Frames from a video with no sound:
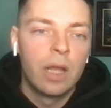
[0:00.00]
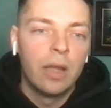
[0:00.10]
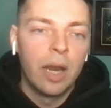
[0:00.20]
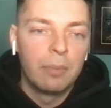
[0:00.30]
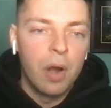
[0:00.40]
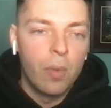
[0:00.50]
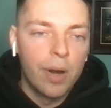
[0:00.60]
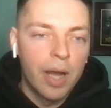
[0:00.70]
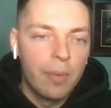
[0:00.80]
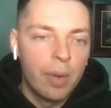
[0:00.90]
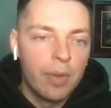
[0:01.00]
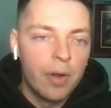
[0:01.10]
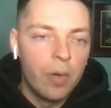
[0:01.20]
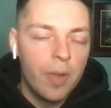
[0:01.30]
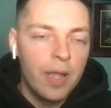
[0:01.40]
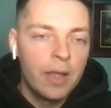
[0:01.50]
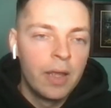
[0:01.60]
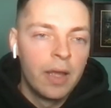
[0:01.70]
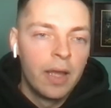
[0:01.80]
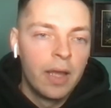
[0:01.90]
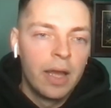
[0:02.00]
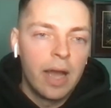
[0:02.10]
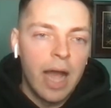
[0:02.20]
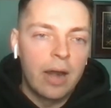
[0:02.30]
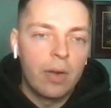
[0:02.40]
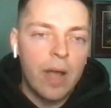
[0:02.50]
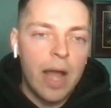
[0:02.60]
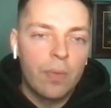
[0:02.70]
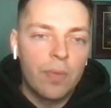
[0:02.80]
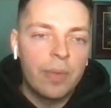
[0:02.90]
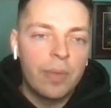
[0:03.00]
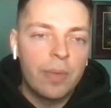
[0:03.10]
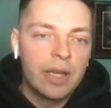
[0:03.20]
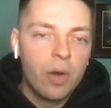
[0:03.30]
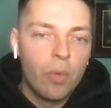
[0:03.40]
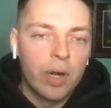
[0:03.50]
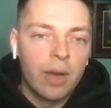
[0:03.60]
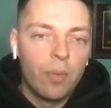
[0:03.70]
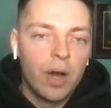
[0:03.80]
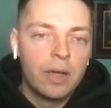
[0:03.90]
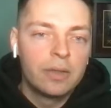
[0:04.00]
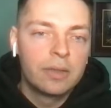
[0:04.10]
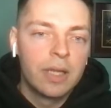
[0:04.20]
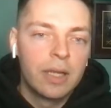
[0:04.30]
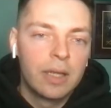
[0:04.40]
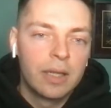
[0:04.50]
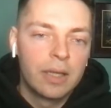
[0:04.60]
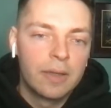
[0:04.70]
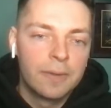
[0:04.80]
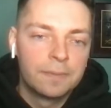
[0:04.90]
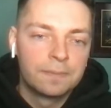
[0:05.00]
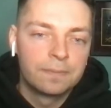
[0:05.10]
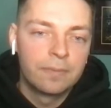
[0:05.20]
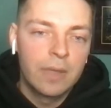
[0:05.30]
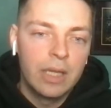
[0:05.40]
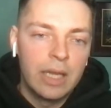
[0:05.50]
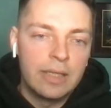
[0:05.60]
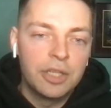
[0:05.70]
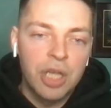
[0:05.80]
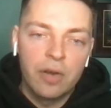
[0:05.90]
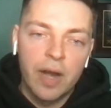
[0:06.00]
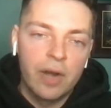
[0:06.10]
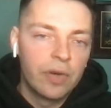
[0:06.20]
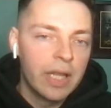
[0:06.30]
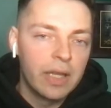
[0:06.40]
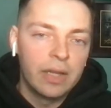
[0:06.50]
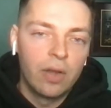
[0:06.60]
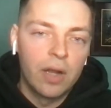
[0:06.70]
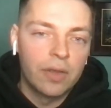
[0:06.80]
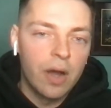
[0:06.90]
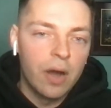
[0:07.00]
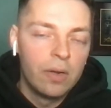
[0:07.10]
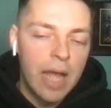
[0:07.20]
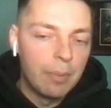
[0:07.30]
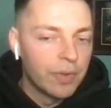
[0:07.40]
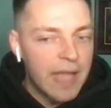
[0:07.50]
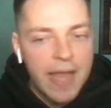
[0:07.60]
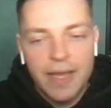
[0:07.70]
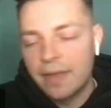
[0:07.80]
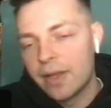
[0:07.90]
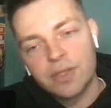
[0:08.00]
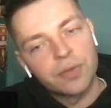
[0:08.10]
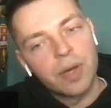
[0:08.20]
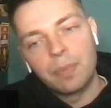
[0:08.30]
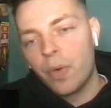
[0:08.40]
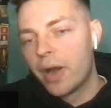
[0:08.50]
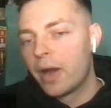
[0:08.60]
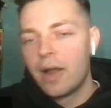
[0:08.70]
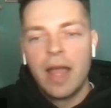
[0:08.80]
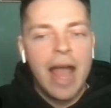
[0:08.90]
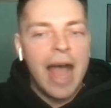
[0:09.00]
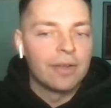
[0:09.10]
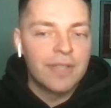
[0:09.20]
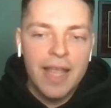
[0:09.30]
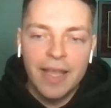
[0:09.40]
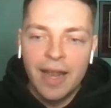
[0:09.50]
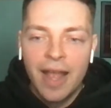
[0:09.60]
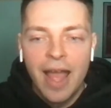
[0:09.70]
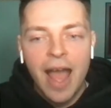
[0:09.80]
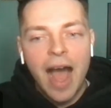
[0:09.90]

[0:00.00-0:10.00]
Let him go one-on-one with Obi. I don't think we need to go one-on-one. He did generate a really clean look though, and we'll take it. There's a 3-pointer. I'll take it.